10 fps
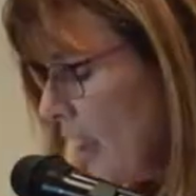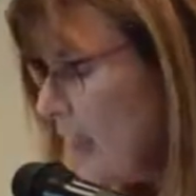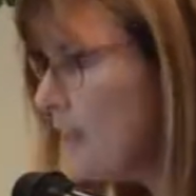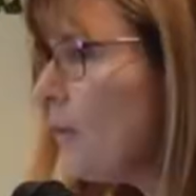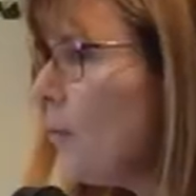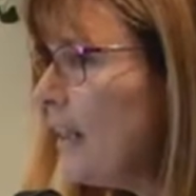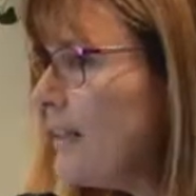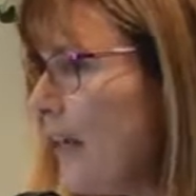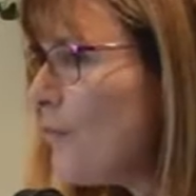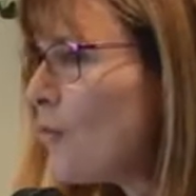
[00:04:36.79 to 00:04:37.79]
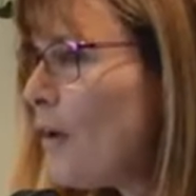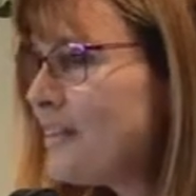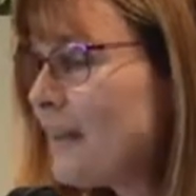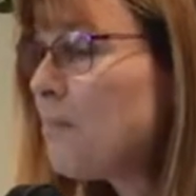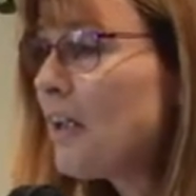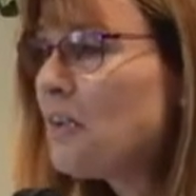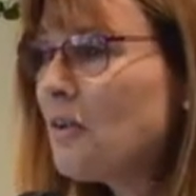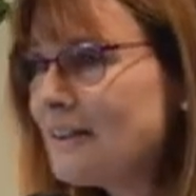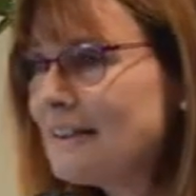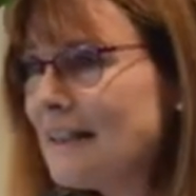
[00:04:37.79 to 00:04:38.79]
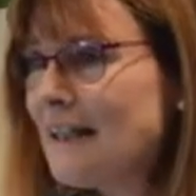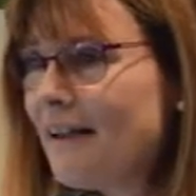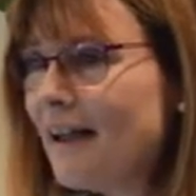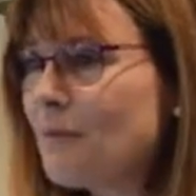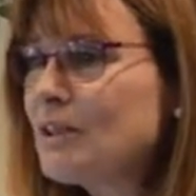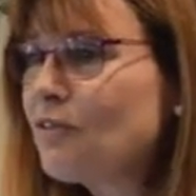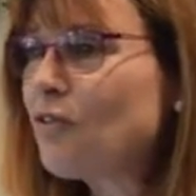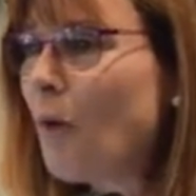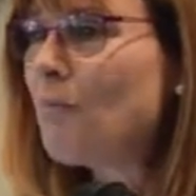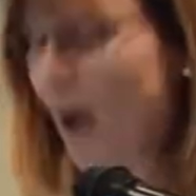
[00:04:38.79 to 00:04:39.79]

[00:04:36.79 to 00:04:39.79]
And so when David wrote something, you could see that it was from the